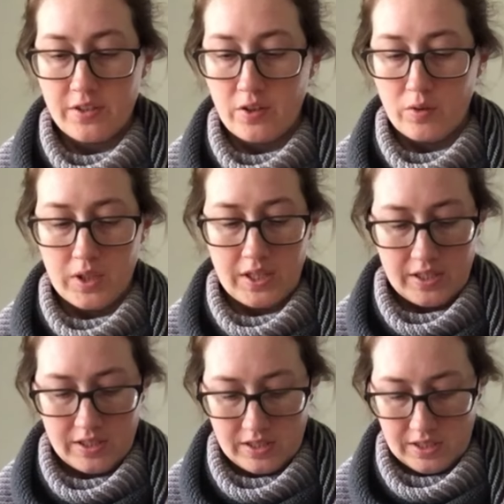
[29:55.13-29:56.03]
So what
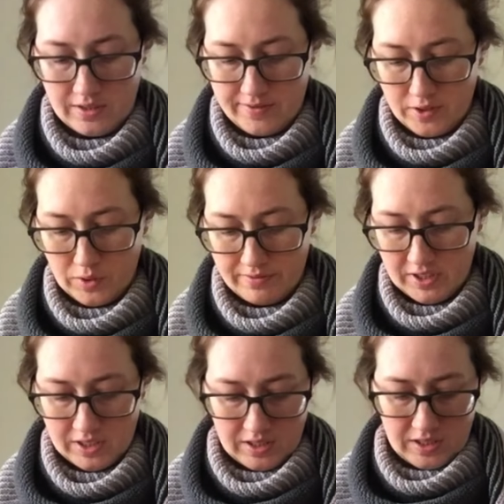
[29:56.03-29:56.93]
I did for
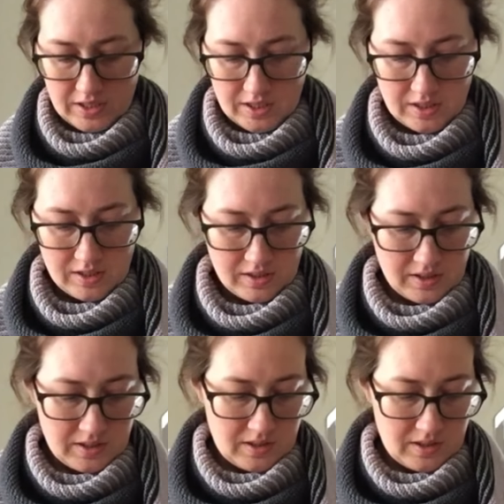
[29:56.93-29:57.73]
weaving in the ends